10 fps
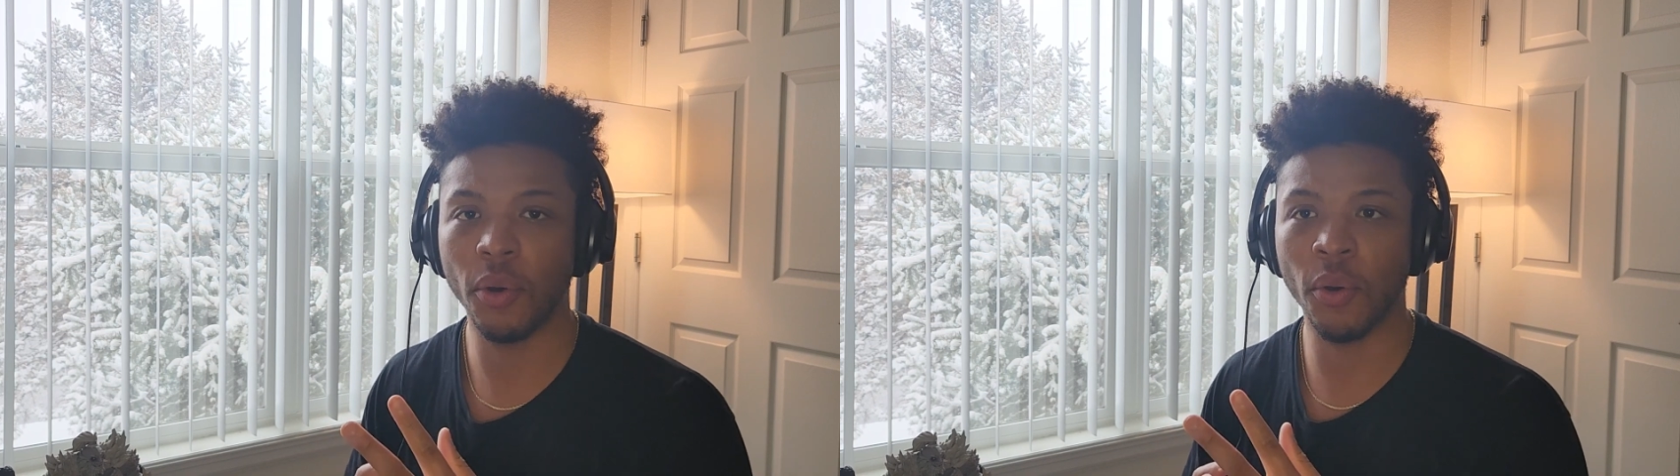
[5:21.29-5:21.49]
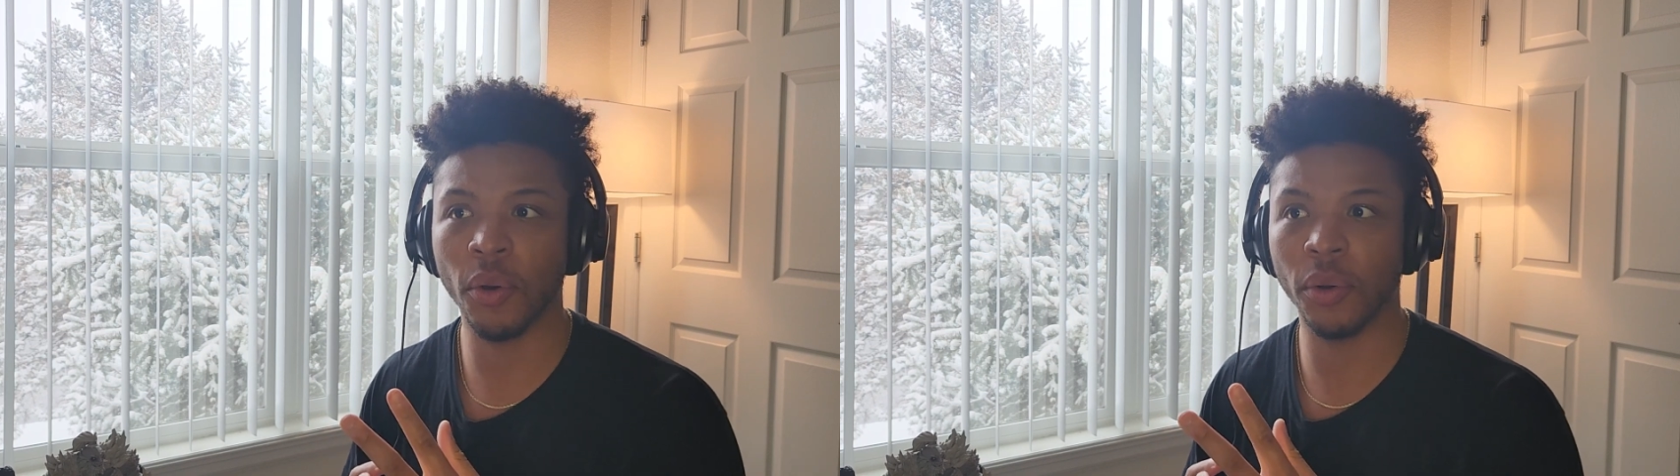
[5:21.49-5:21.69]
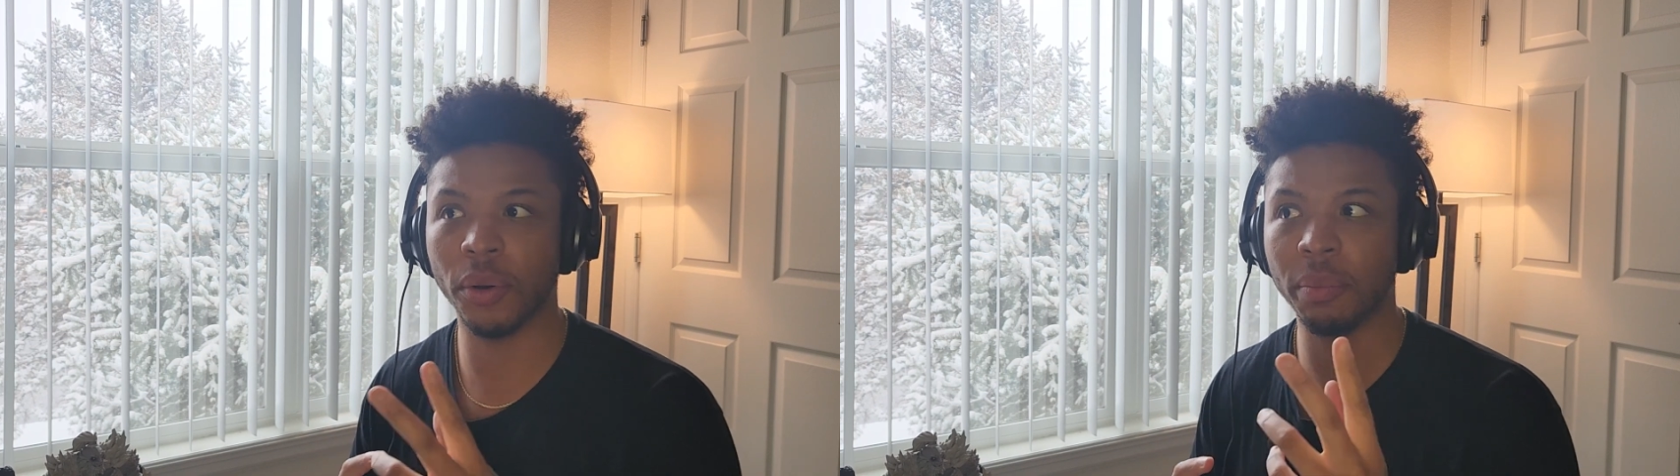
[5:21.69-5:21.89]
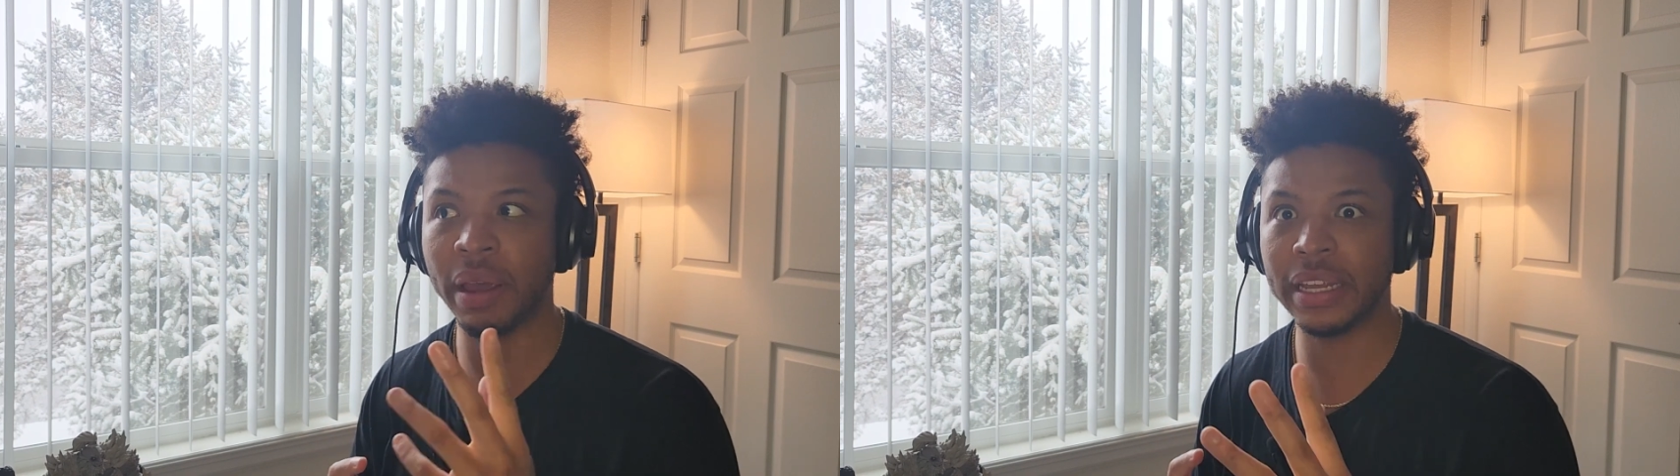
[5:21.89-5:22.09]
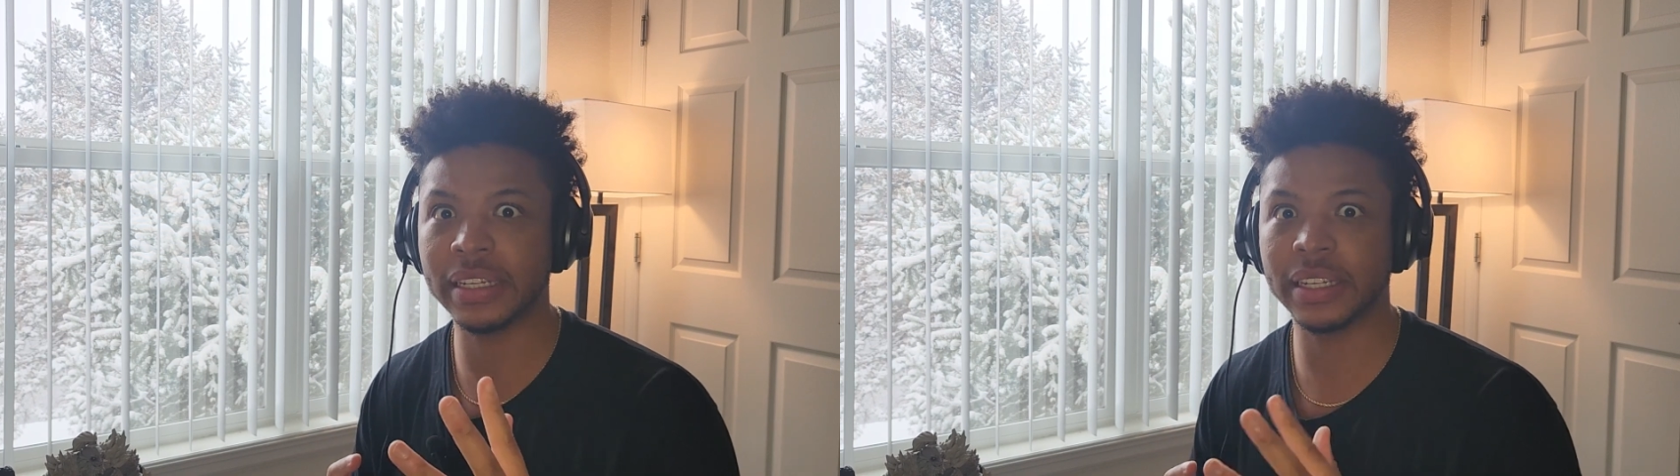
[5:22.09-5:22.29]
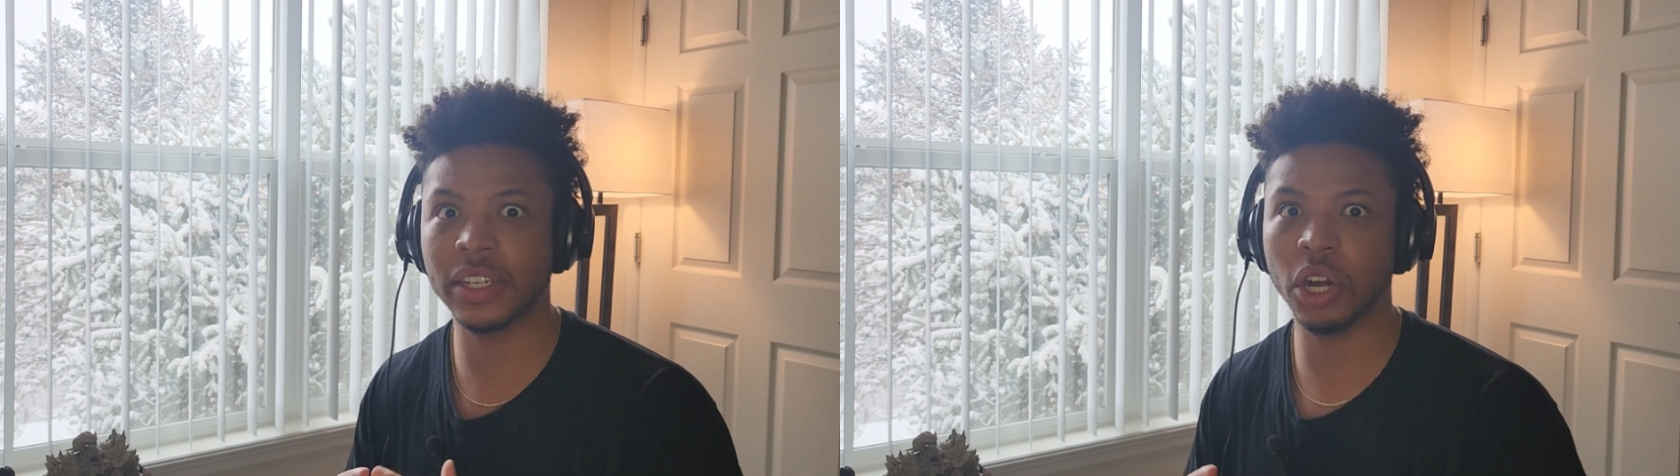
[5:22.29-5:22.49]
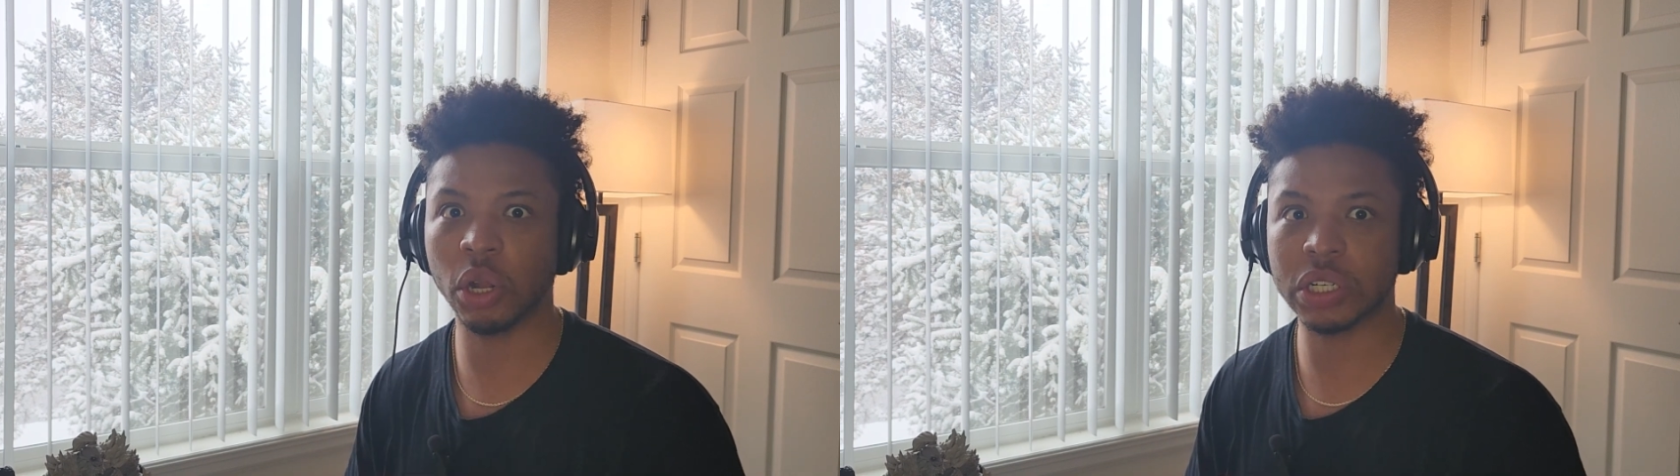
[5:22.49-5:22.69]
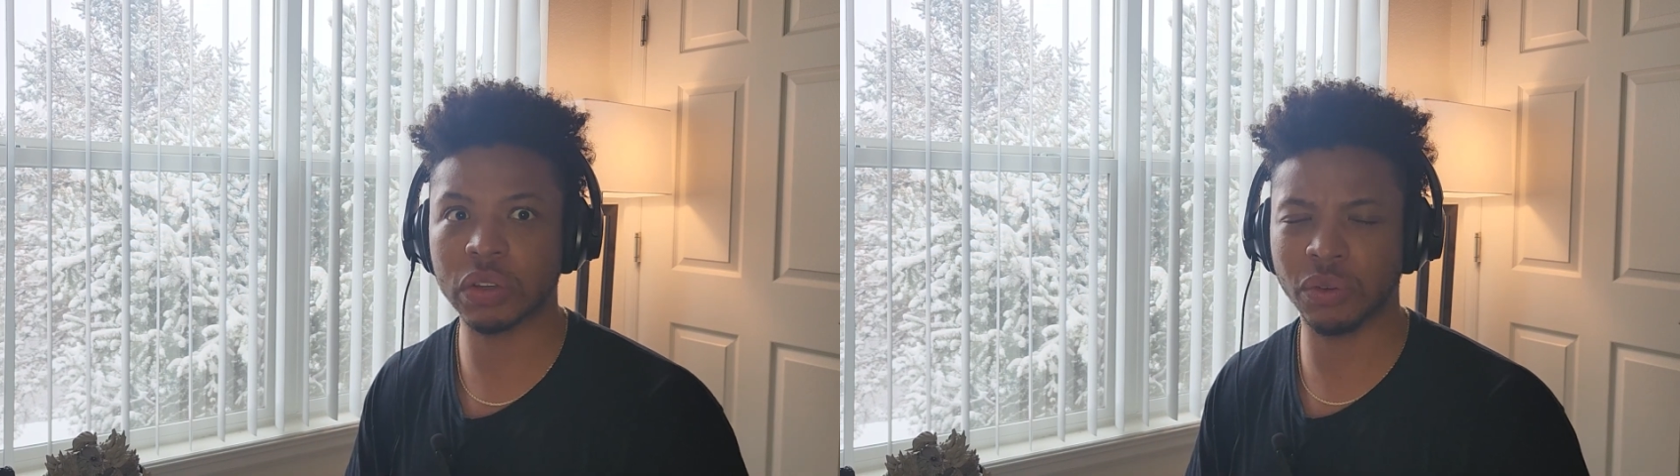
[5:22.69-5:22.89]
or pay
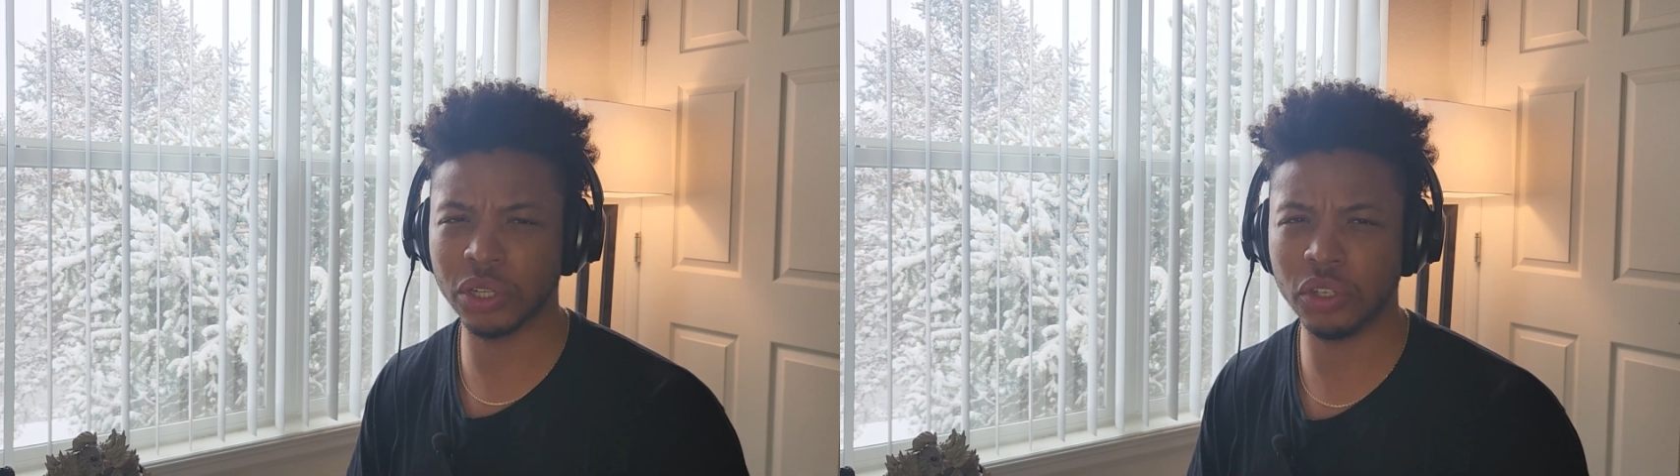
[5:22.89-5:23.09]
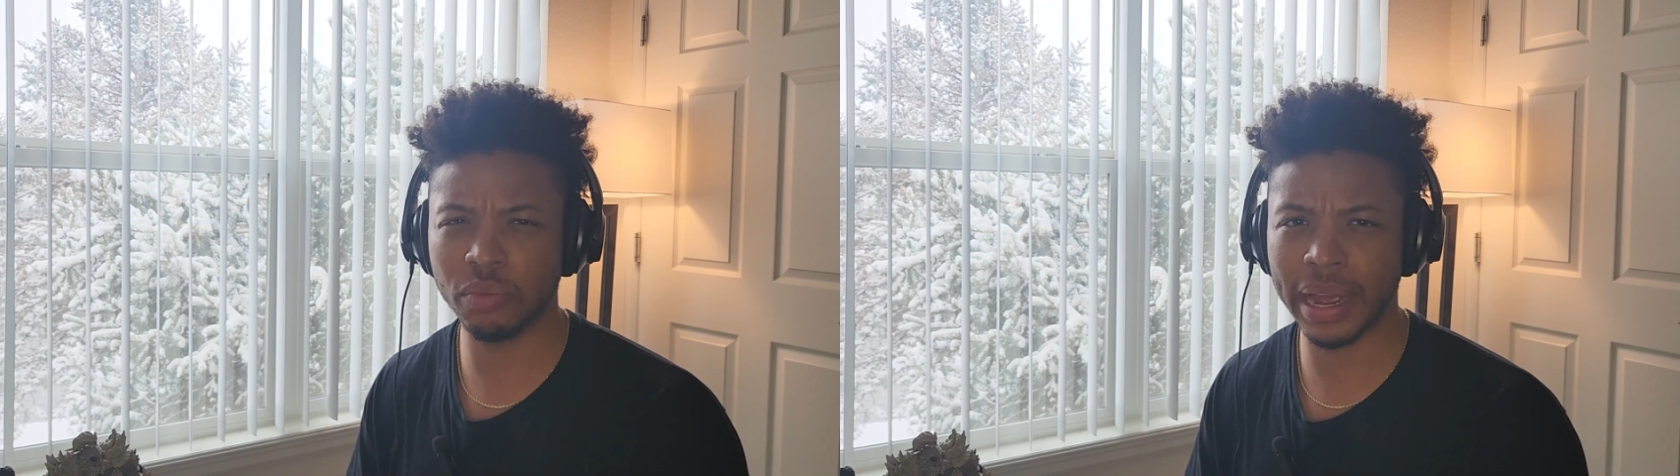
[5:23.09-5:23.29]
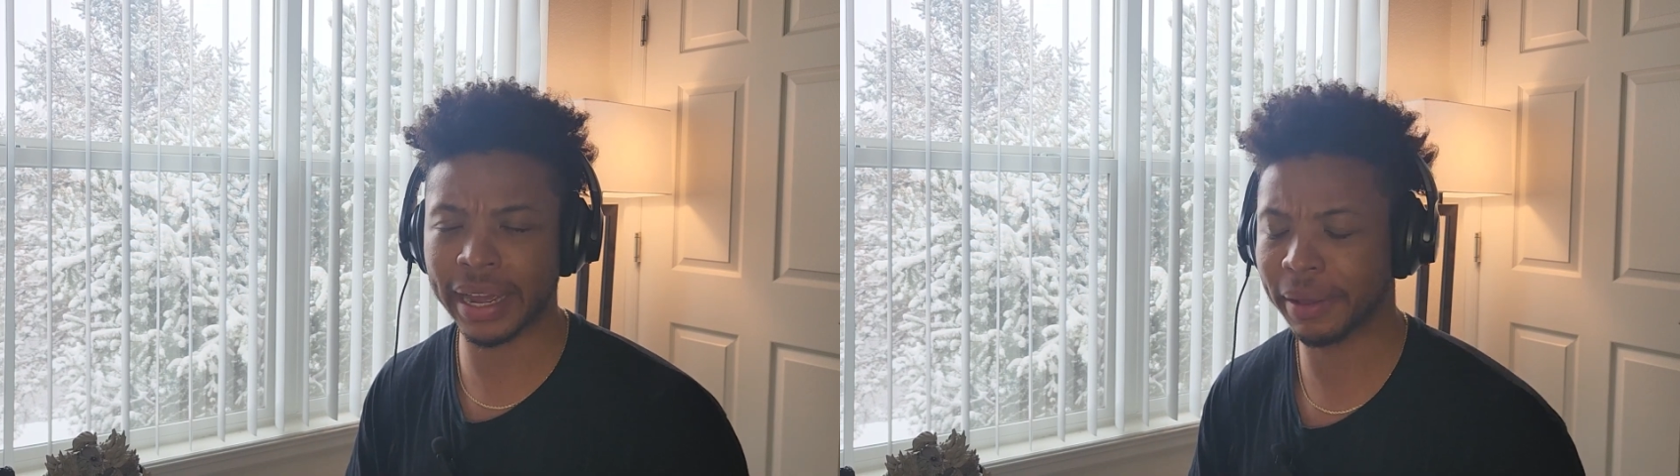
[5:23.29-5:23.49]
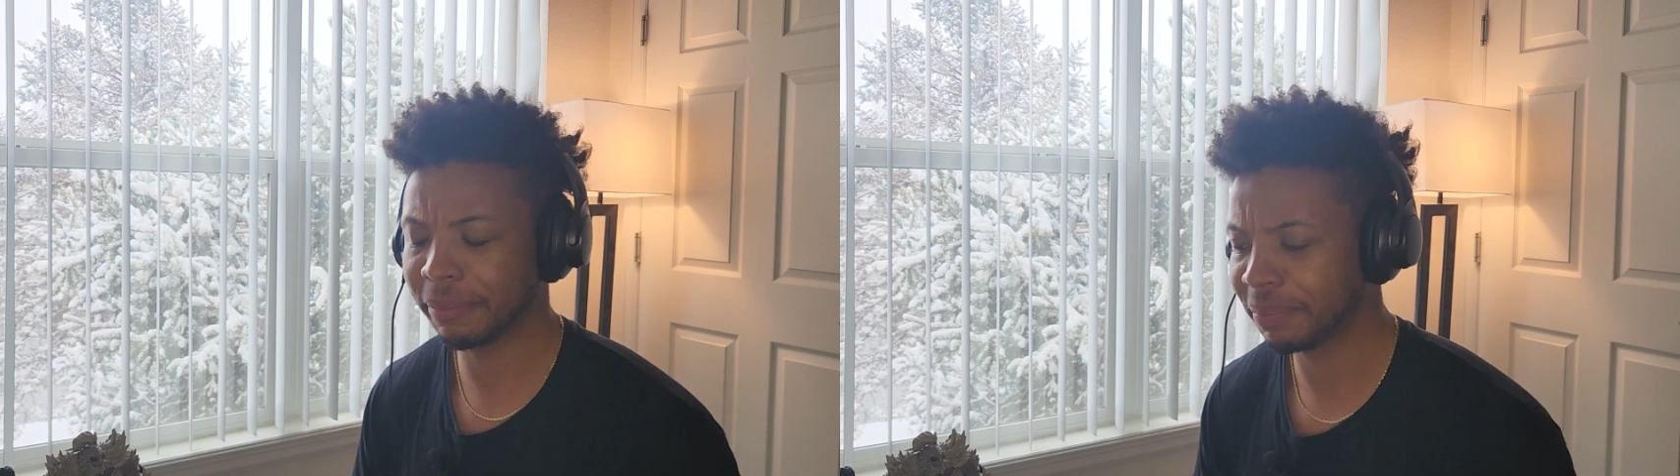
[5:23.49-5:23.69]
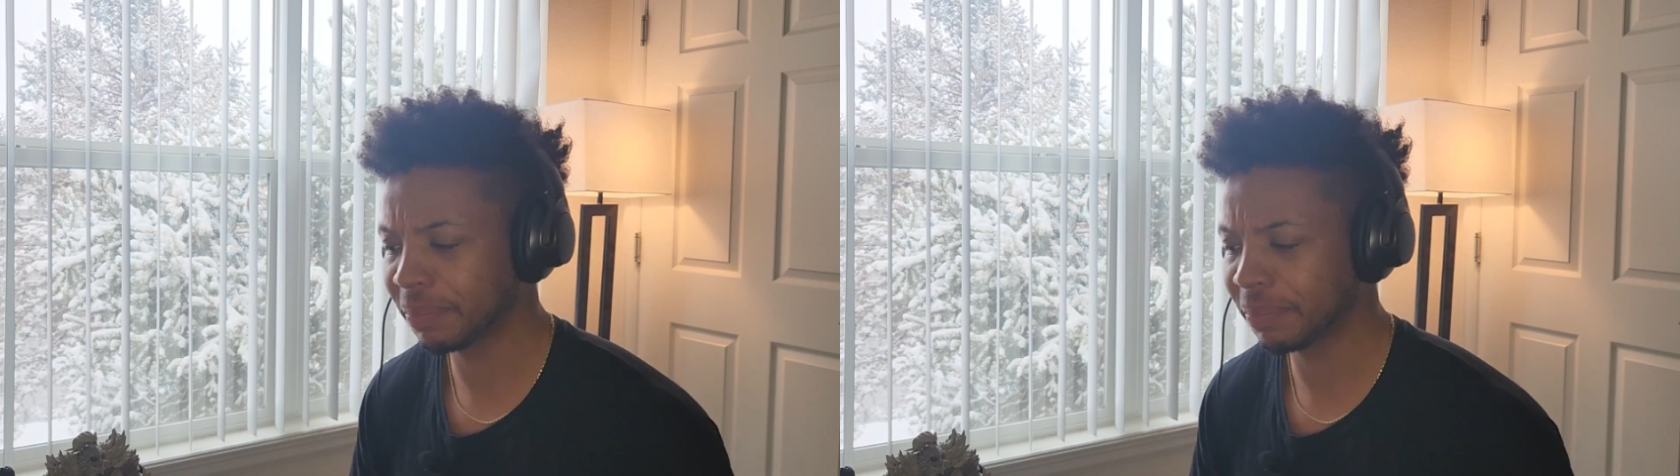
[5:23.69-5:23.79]
$60 for the 2-pack.